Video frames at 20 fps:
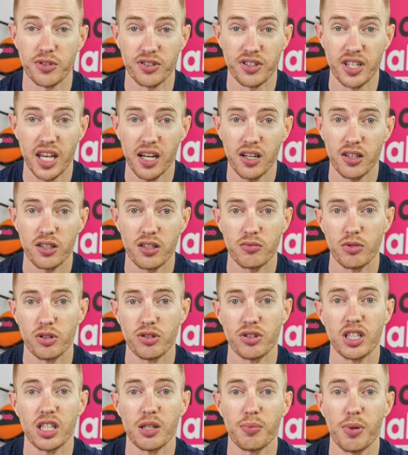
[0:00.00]
to sex, the
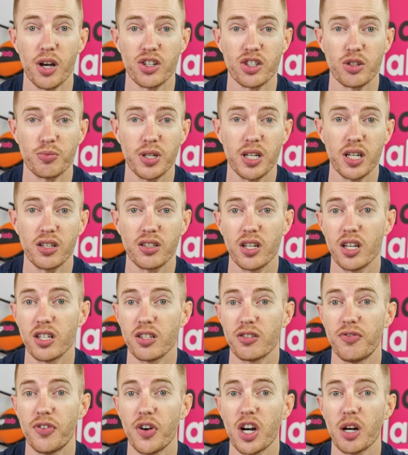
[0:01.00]
Sealy Posturepedic
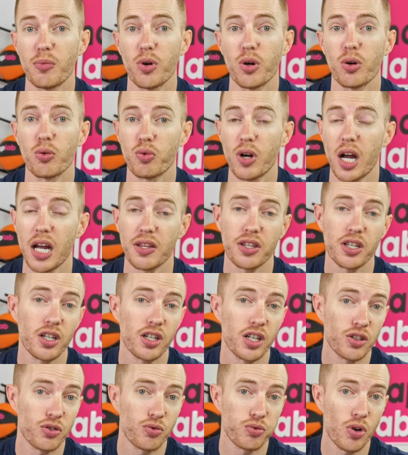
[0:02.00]
does far more right than it does